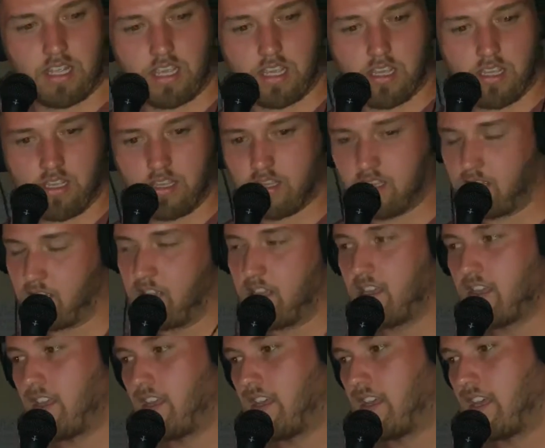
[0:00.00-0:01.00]
here.
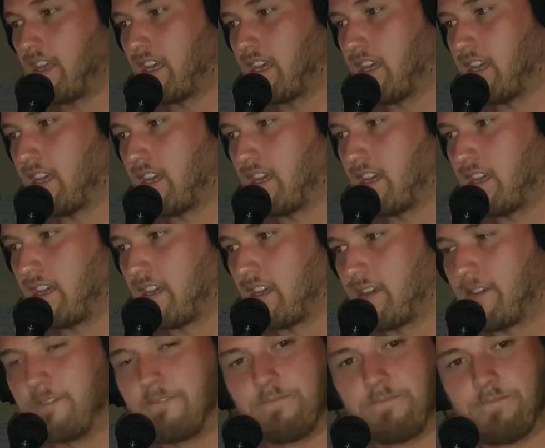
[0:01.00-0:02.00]

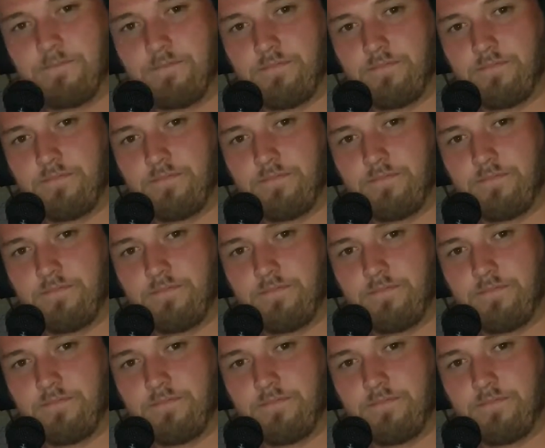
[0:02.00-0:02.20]
It